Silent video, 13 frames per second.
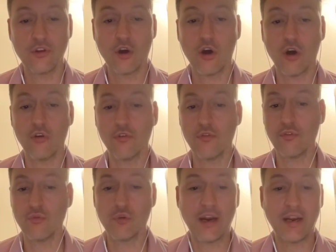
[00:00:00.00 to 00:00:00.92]
of
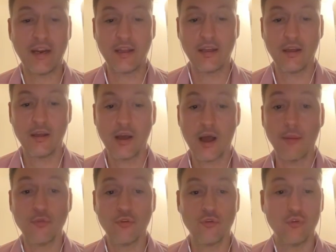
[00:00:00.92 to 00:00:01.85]
rating
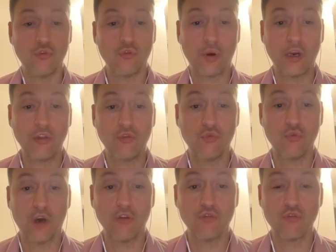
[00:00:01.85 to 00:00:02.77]
up to
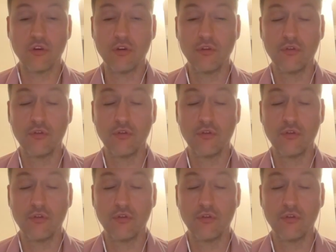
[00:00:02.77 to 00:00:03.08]
2200